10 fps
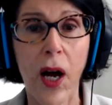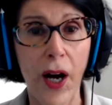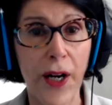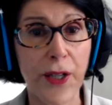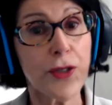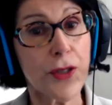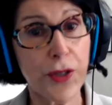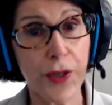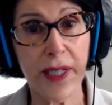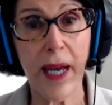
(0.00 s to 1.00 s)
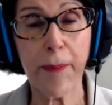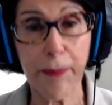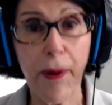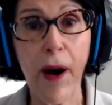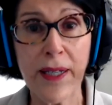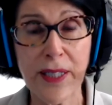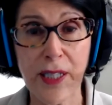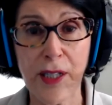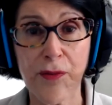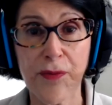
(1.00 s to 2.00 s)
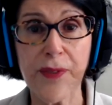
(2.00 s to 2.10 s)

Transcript: are turning up positive.